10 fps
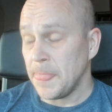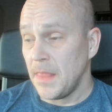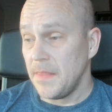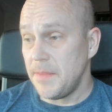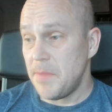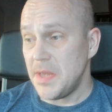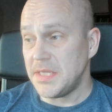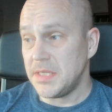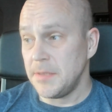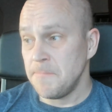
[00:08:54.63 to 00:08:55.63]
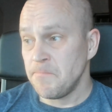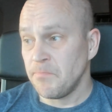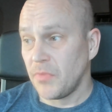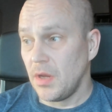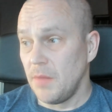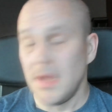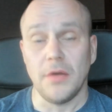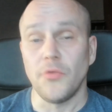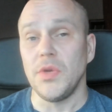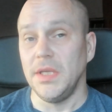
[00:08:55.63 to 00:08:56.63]
the best
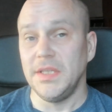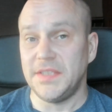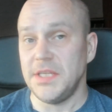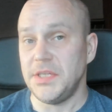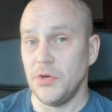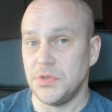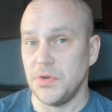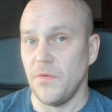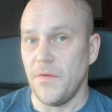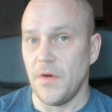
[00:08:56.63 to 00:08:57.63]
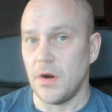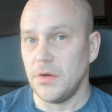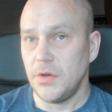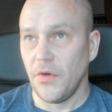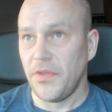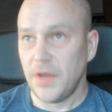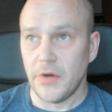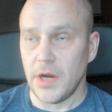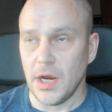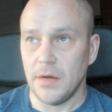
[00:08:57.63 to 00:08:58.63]
metal release this year so far, Yoth
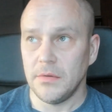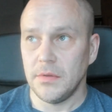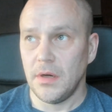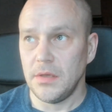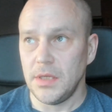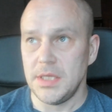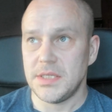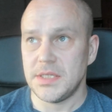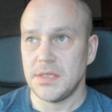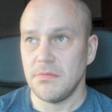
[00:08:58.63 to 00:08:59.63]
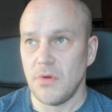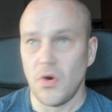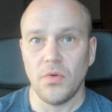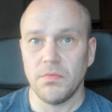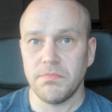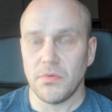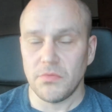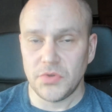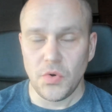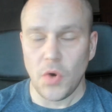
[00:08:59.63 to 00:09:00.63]
Iria, is old,
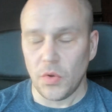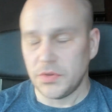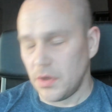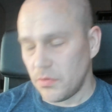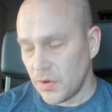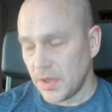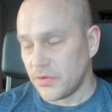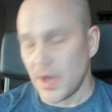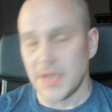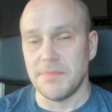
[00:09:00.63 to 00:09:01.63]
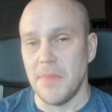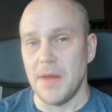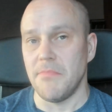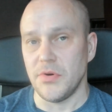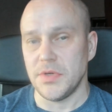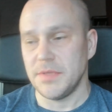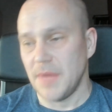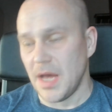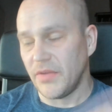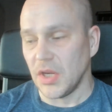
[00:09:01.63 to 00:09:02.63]
two old uh, Rotting Christ members
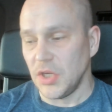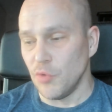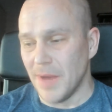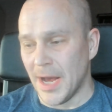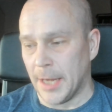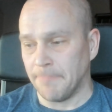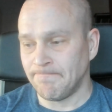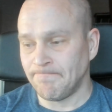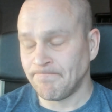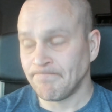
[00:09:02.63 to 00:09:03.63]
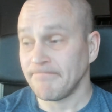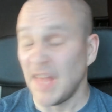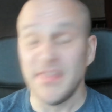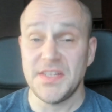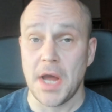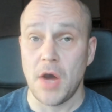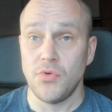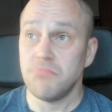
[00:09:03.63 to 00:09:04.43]
having a new band. And the sound,